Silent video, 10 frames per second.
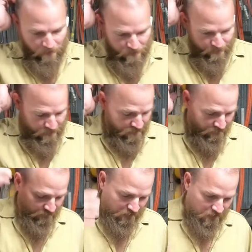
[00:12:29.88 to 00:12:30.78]
a
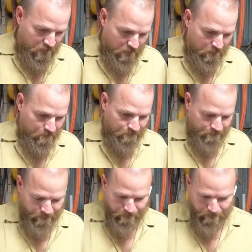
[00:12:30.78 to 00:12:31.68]
specific thing,
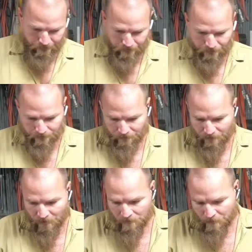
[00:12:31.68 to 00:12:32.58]

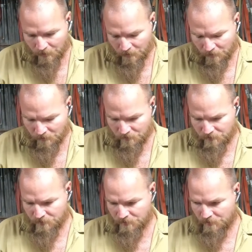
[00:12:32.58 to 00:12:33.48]

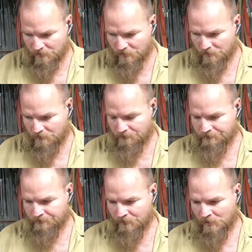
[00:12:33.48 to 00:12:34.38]
because
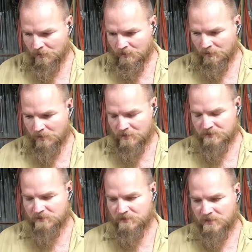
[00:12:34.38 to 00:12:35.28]

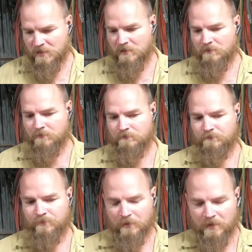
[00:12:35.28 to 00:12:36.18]
that's the same
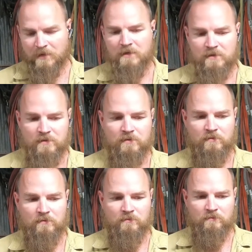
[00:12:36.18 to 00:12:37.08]
place.
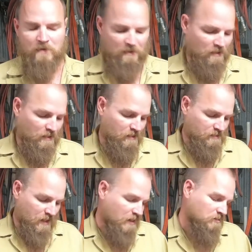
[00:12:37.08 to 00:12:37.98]
I think
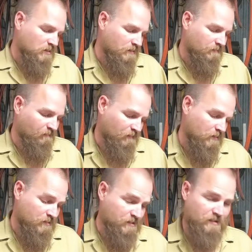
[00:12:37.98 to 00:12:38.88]
it's actually
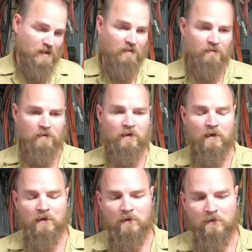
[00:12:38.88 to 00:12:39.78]
verse 7
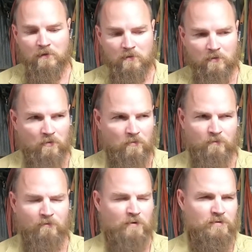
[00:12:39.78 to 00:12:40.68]
or
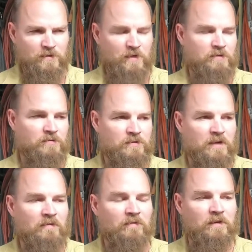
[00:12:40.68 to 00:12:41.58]
verse 6 or
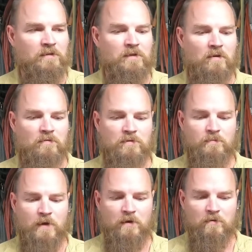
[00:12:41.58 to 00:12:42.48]
7 that talks
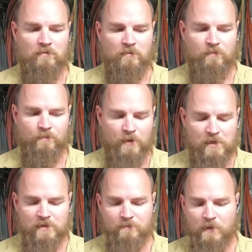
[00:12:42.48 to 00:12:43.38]
about
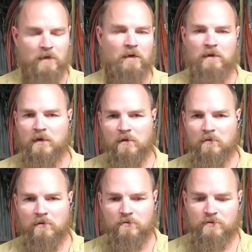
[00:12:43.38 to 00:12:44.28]
peace beyond
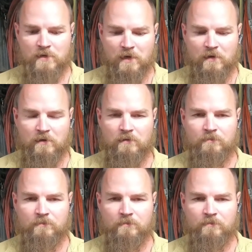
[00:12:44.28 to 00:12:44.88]
all understanding.